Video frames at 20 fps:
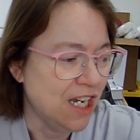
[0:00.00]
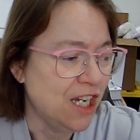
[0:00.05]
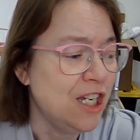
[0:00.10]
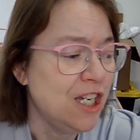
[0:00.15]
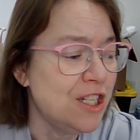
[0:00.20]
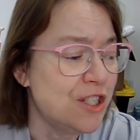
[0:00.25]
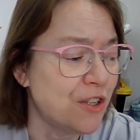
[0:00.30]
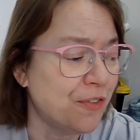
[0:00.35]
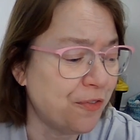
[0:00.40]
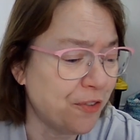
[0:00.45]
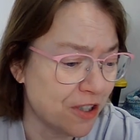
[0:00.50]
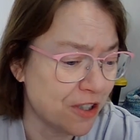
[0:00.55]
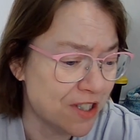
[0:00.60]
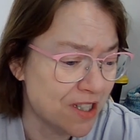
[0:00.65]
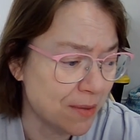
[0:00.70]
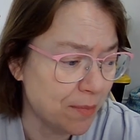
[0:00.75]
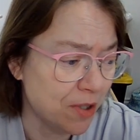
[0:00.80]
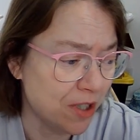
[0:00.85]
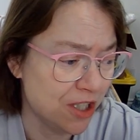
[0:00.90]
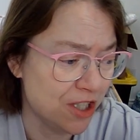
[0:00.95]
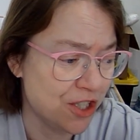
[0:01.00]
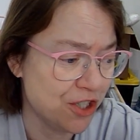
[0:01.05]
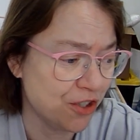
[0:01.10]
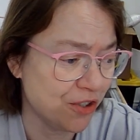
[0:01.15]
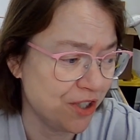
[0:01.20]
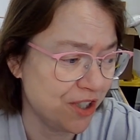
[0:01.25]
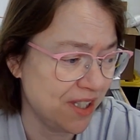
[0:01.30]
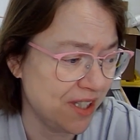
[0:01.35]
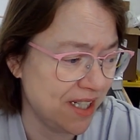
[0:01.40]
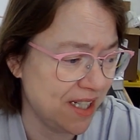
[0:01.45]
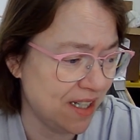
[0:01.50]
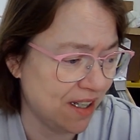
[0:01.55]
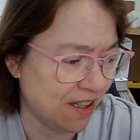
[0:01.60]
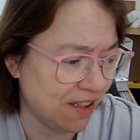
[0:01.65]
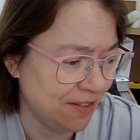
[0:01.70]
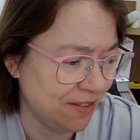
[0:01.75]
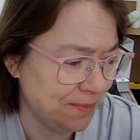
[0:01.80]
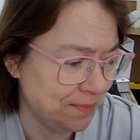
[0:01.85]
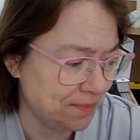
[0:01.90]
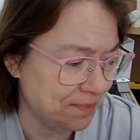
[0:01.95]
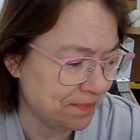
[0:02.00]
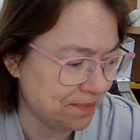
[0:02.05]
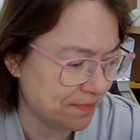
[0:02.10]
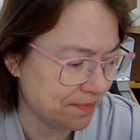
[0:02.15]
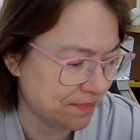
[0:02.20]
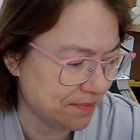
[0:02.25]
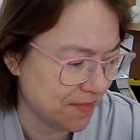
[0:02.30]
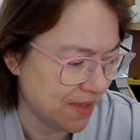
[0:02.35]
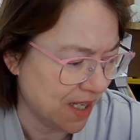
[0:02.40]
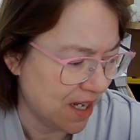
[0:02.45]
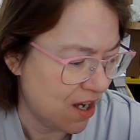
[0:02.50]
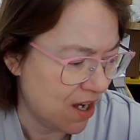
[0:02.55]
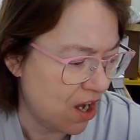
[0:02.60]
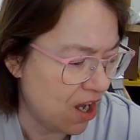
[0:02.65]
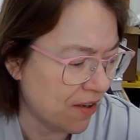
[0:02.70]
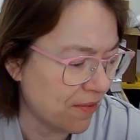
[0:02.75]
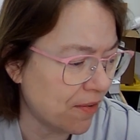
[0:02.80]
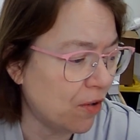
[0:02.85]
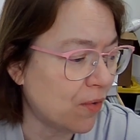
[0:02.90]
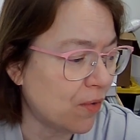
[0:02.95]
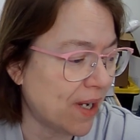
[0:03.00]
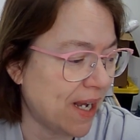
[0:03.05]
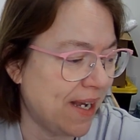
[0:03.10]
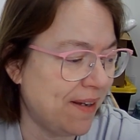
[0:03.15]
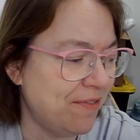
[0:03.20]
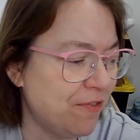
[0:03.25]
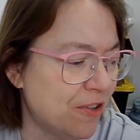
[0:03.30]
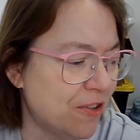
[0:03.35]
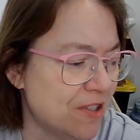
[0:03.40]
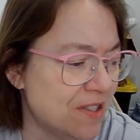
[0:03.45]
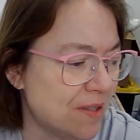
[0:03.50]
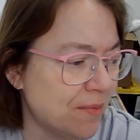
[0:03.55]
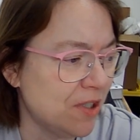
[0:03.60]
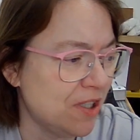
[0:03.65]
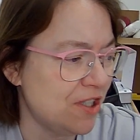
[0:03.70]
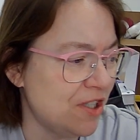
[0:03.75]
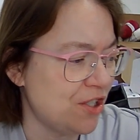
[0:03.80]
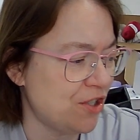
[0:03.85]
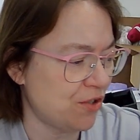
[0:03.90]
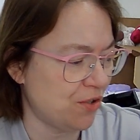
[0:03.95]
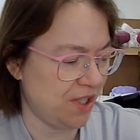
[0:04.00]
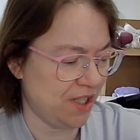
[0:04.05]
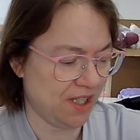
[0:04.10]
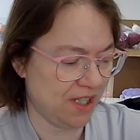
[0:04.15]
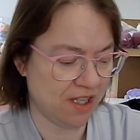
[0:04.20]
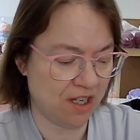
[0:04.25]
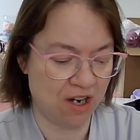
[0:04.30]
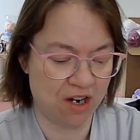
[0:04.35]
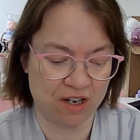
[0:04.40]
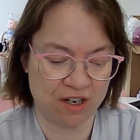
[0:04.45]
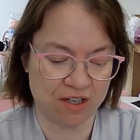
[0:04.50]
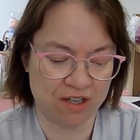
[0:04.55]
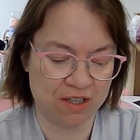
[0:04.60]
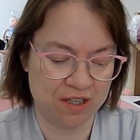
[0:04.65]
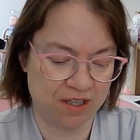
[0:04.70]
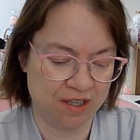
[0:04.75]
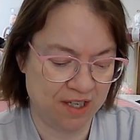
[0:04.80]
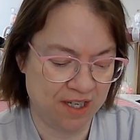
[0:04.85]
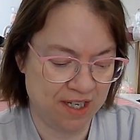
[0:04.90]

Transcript: So first I'm going to show you the yarn. Okay, first I'm going to show you the card.